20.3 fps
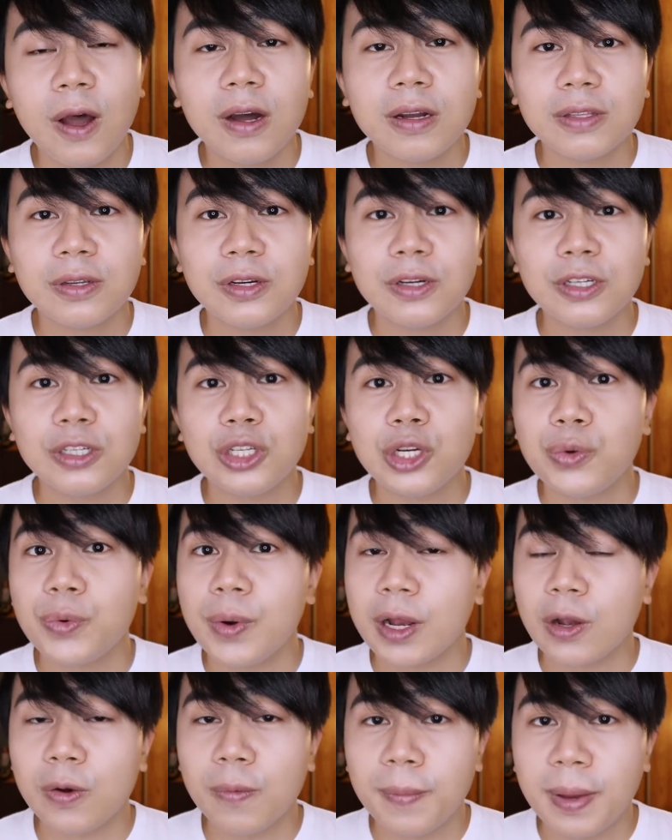doctor. She
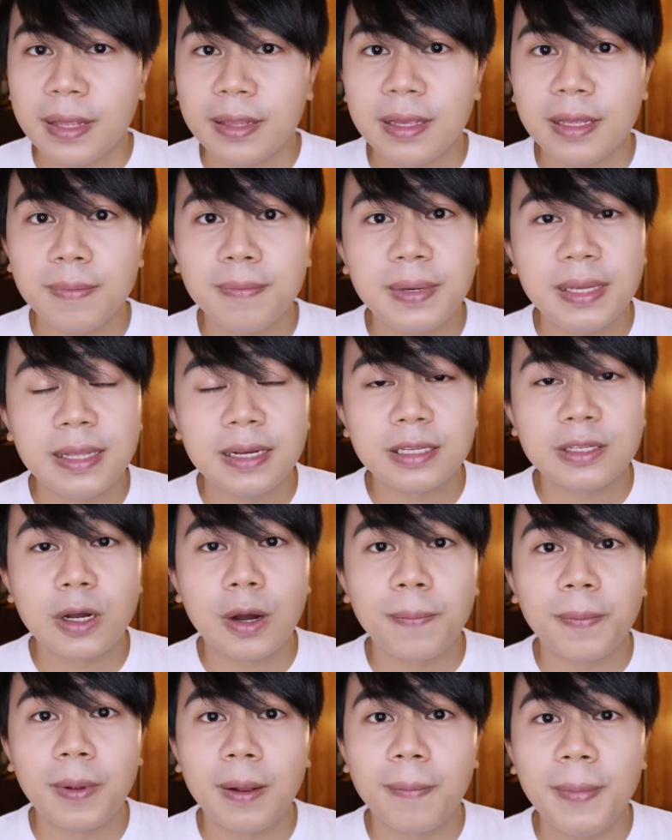recommended me the
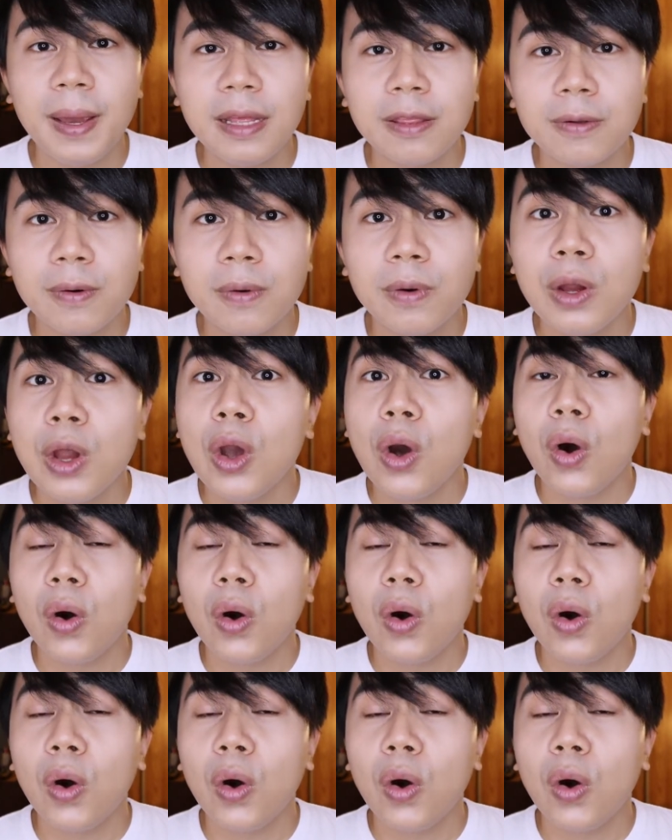saw palmetto.